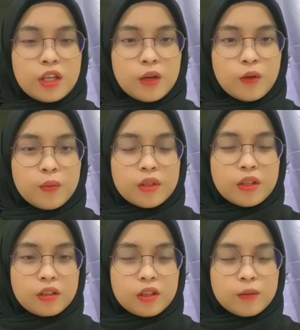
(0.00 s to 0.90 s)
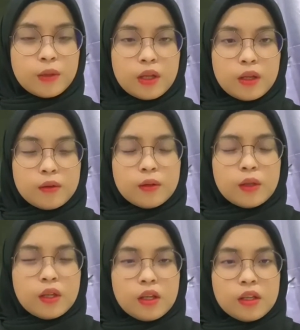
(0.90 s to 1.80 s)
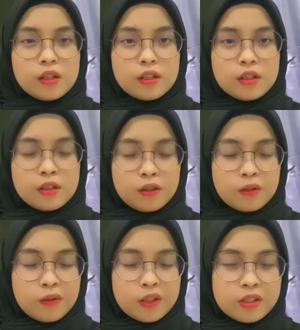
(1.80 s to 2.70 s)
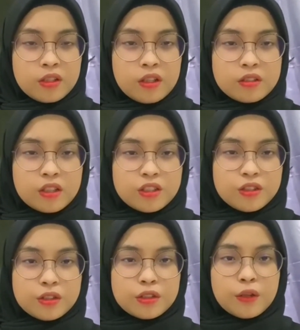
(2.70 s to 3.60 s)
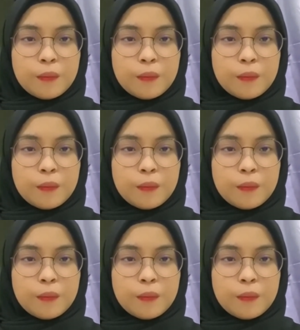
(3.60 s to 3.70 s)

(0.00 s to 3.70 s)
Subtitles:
I will be talking about the reflection and suggestion